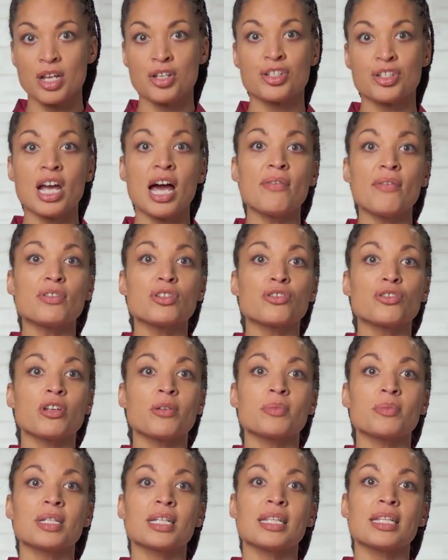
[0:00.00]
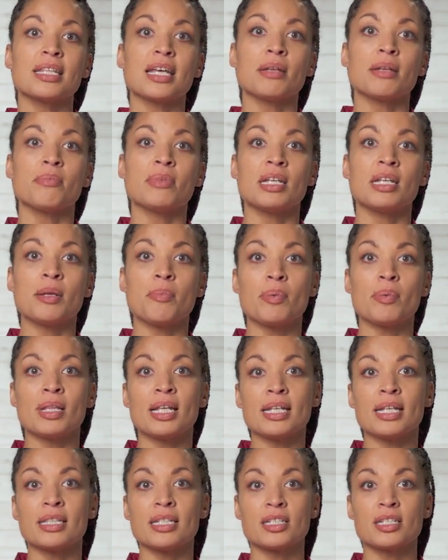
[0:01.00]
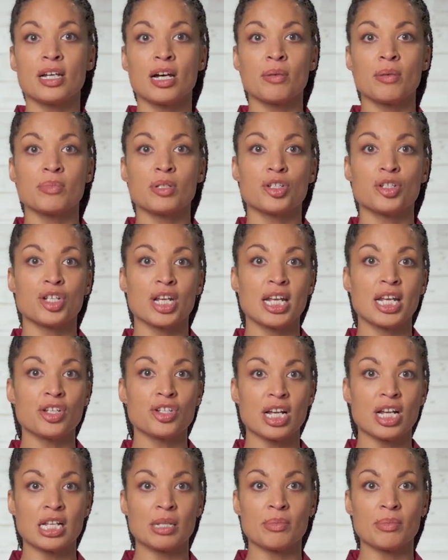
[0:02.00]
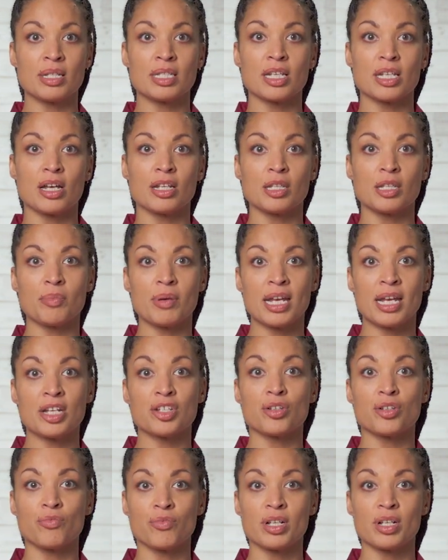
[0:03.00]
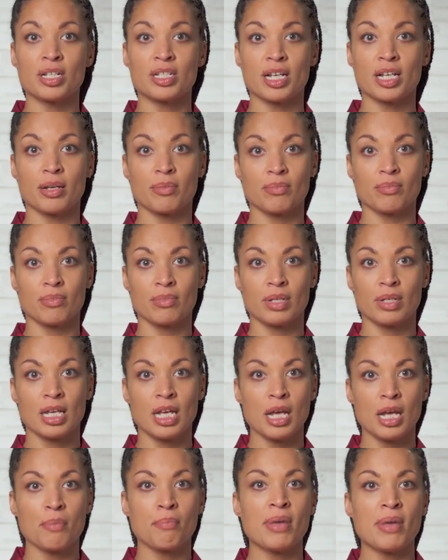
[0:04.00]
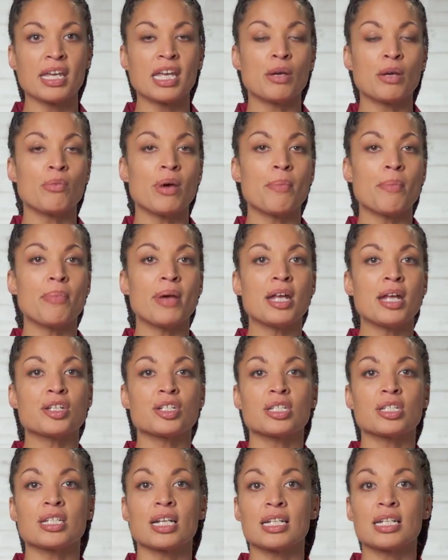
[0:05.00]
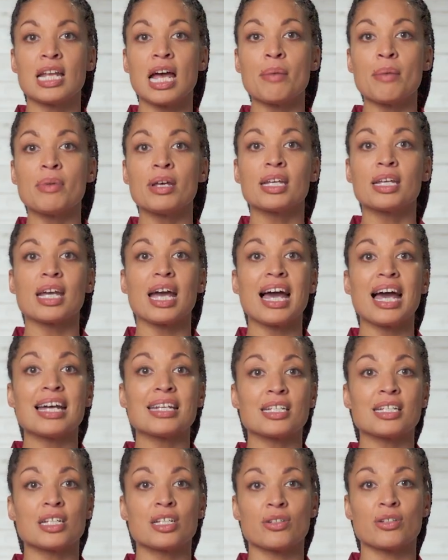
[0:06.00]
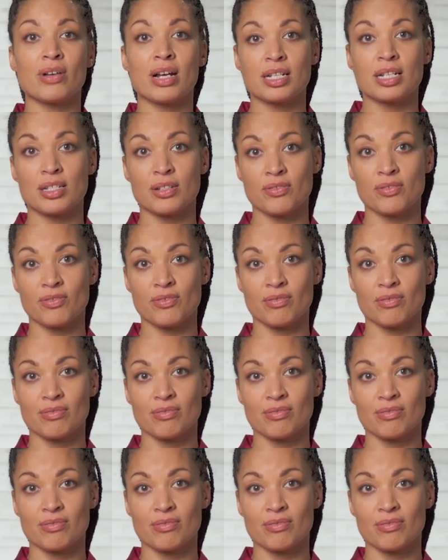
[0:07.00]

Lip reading: JavaScript can then manipulate the DOM to change elements on the page in real time, making web pages dynamic and interactive.